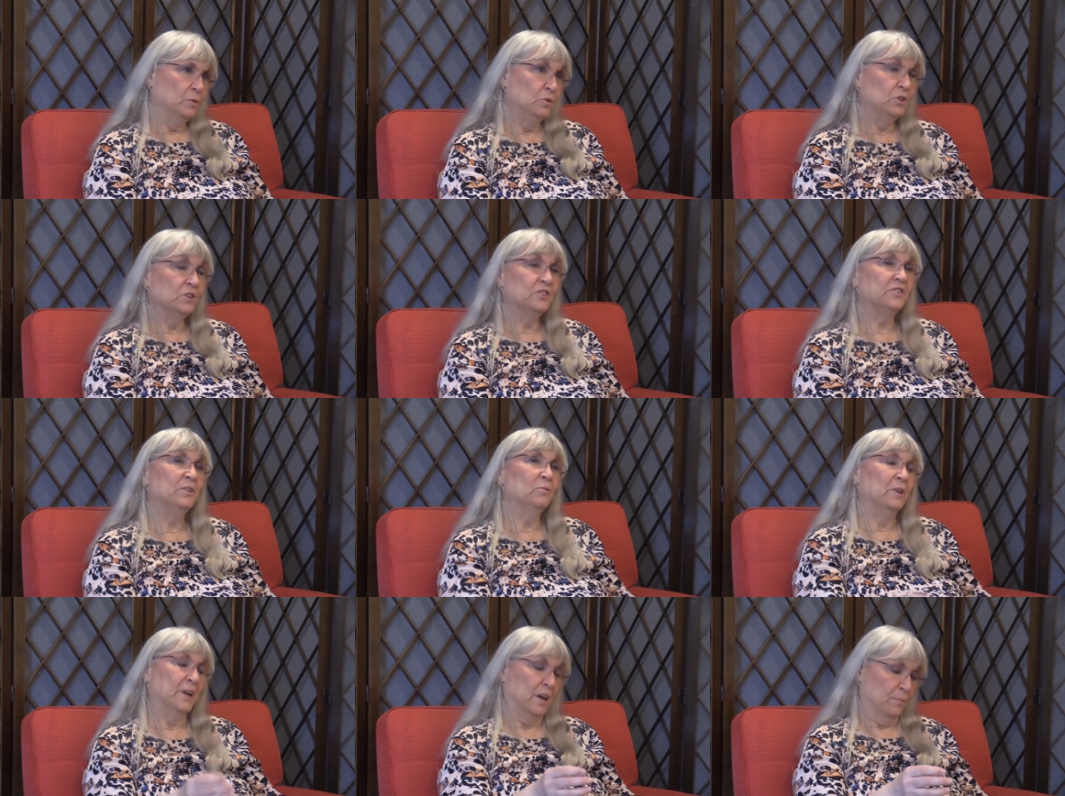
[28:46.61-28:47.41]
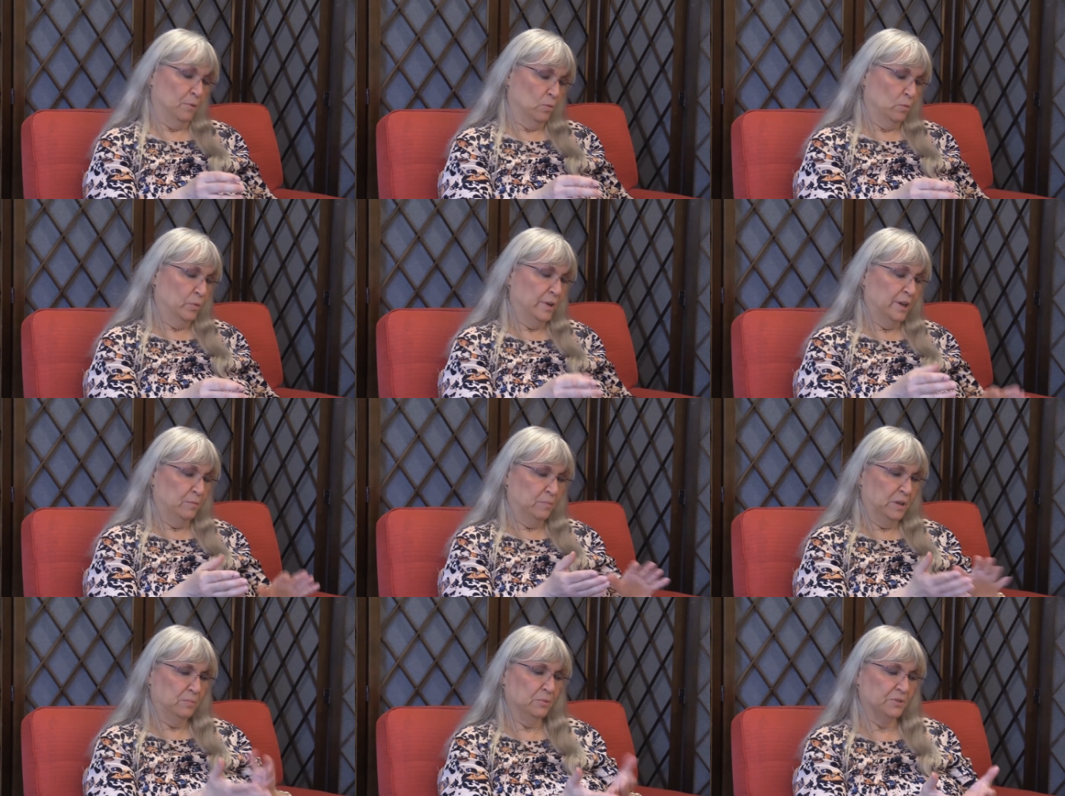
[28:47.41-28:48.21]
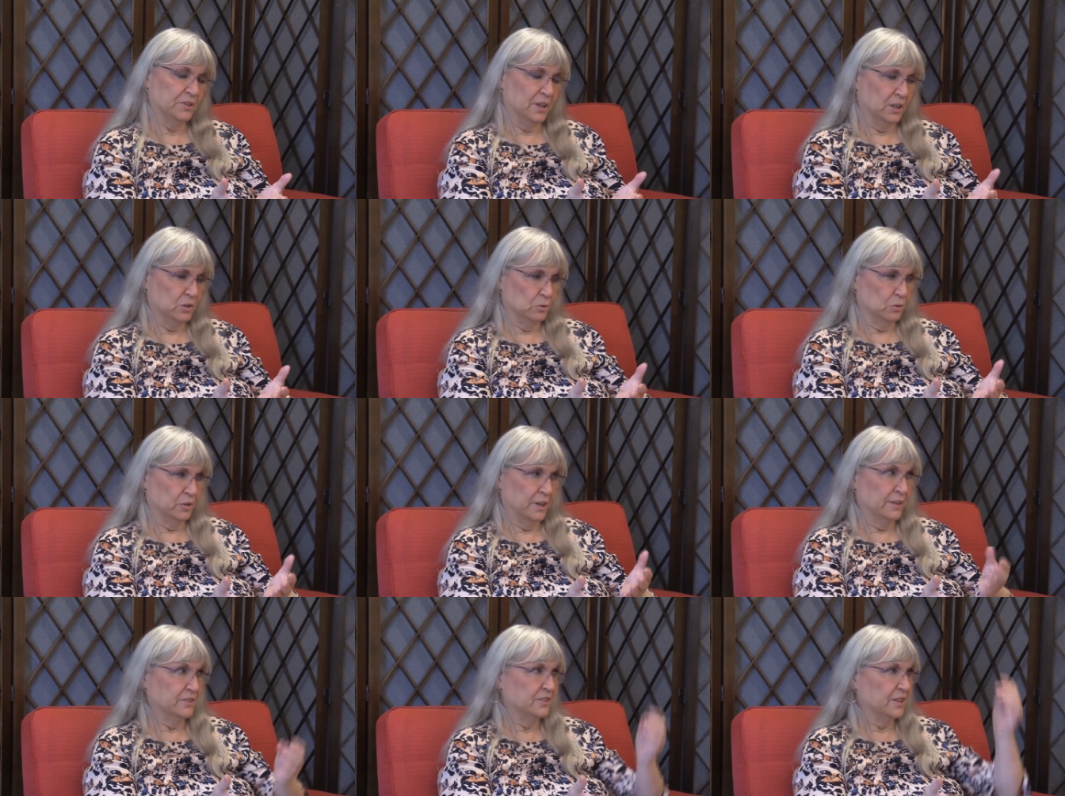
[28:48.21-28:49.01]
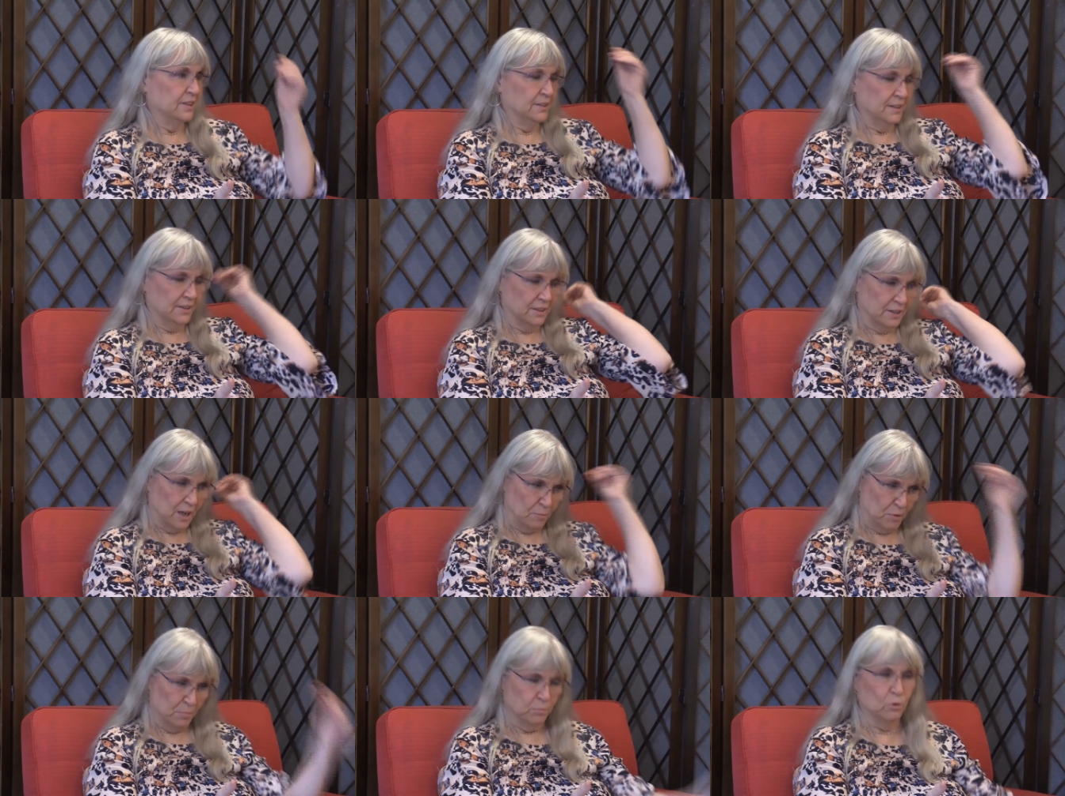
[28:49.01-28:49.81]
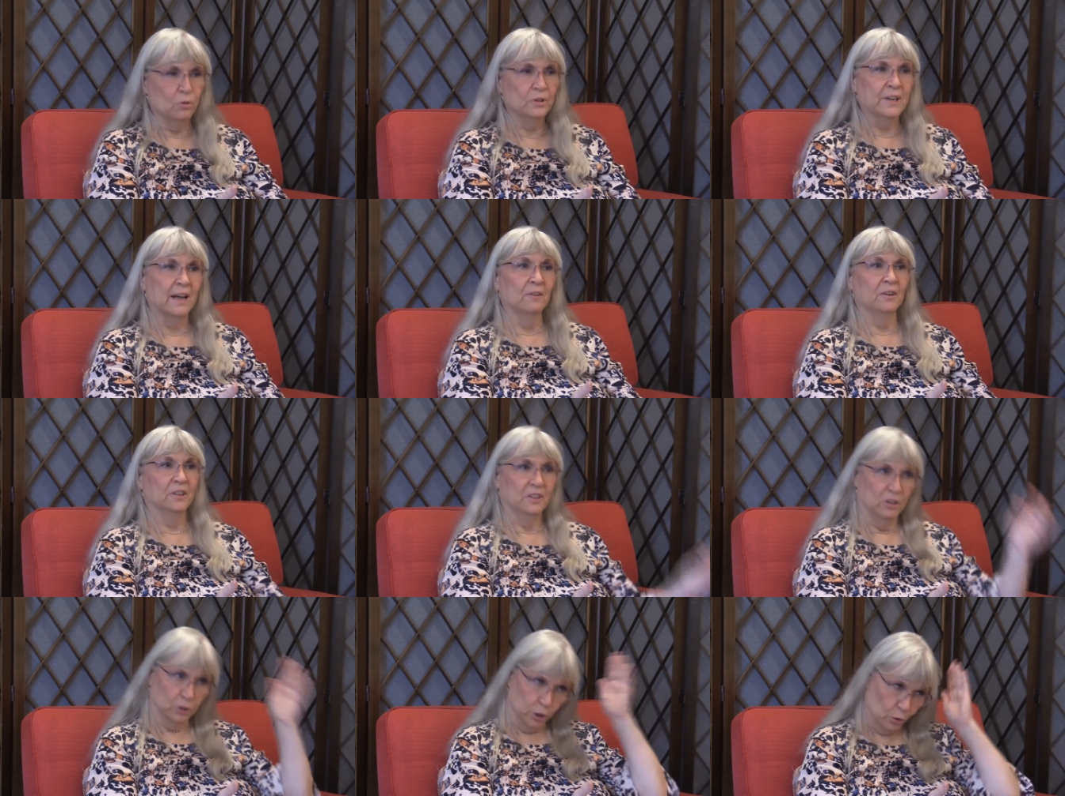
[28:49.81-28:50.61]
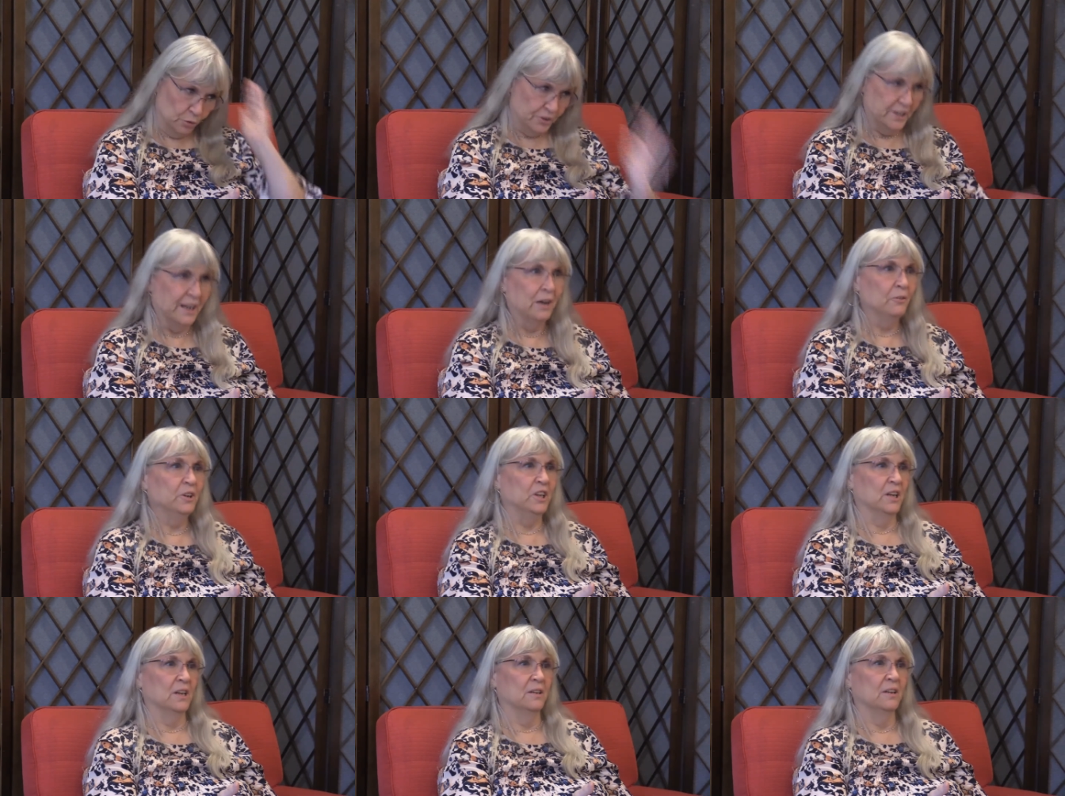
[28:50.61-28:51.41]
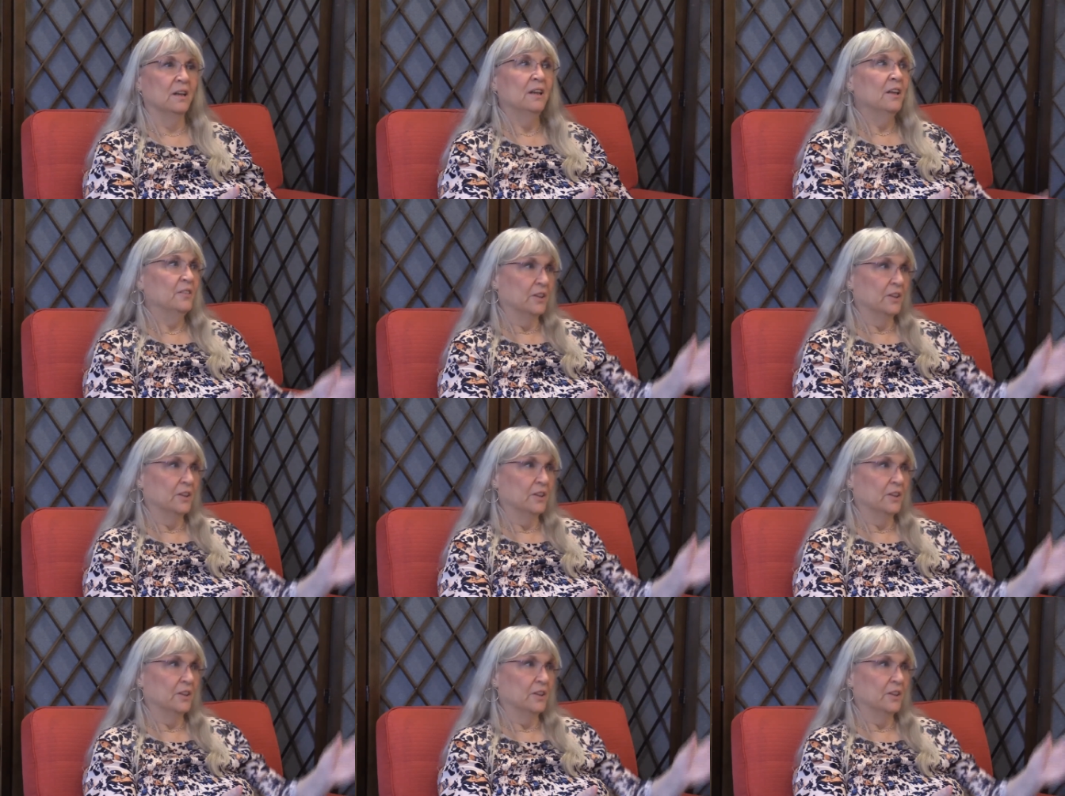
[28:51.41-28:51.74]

You should have seen what happened when we had people scheduled, and suddenly the library broke down and closed down again.